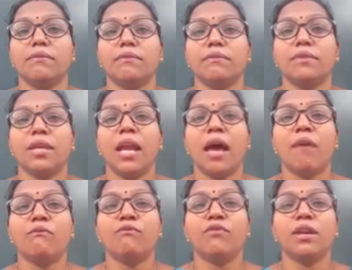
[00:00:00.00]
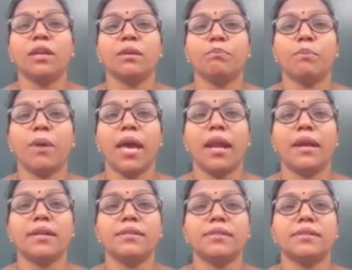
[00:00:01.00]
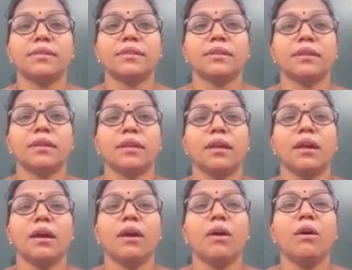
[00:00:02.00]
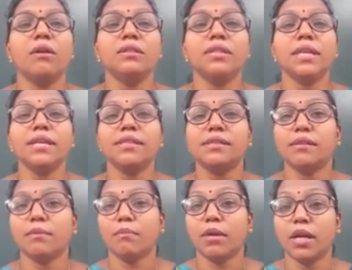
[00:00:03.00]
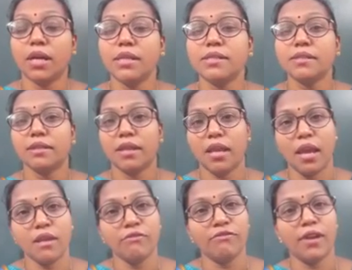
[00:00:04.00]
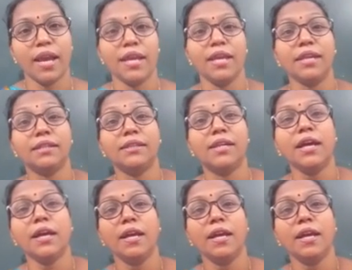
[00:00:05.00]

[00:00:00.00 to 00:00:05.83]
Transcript: lapwing parrots, all these birds can fly in the